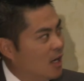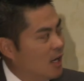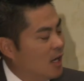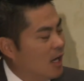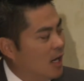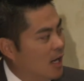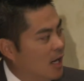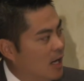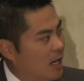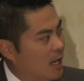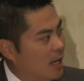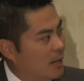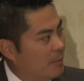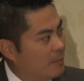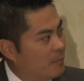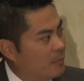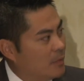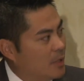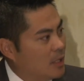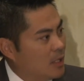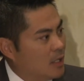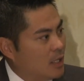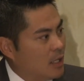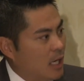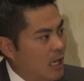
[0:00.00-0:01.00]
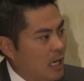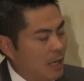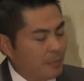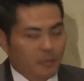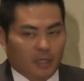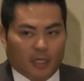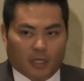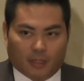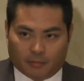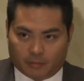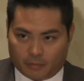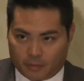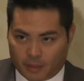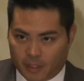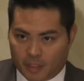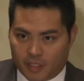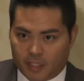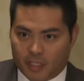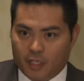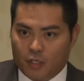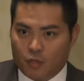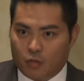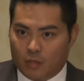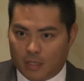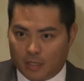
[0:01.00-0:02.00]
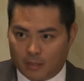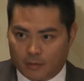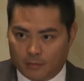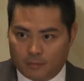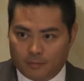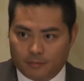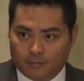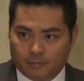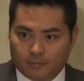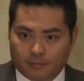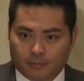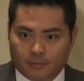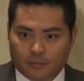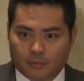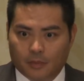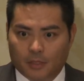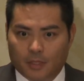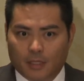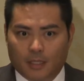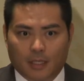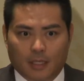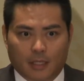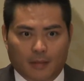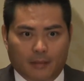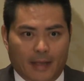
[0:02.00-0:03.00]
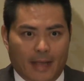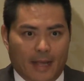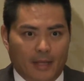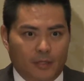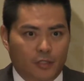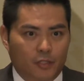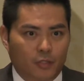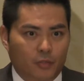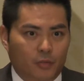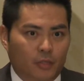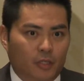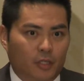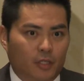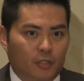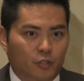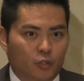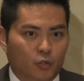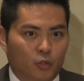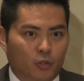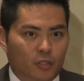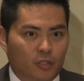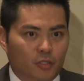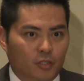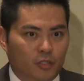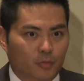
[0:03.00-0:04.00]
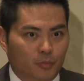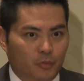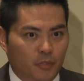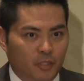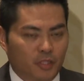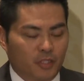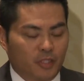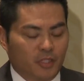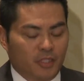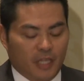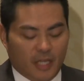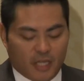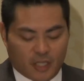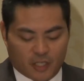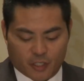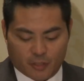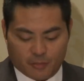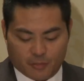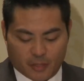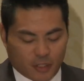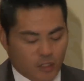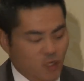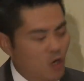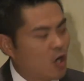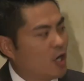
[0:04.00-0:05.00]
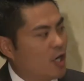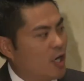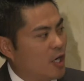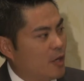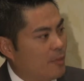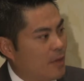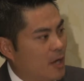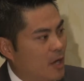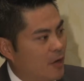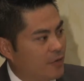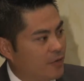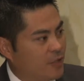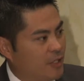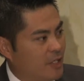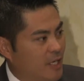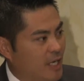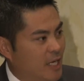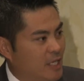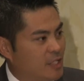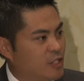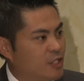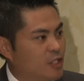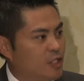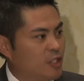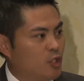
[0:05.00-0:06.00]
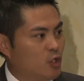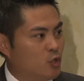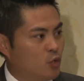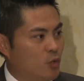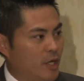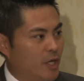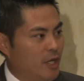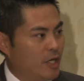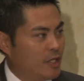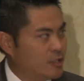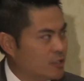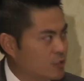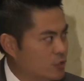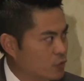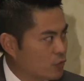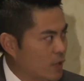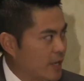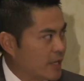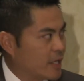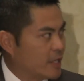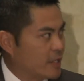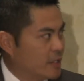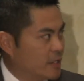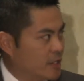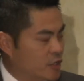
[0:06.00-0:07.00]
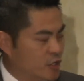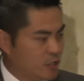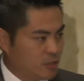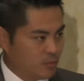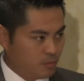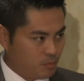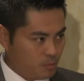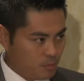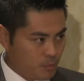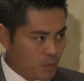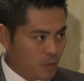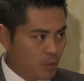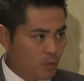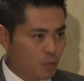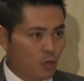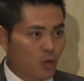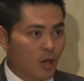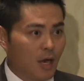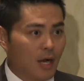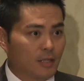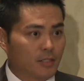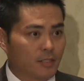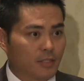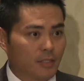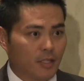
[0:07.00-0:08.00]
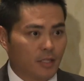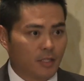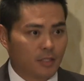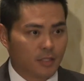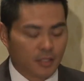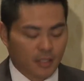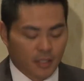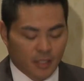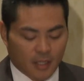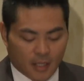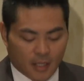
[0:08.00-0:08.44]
I'm going to continue on, add to Jordan's presentation by talking about the NCQA's recognition process.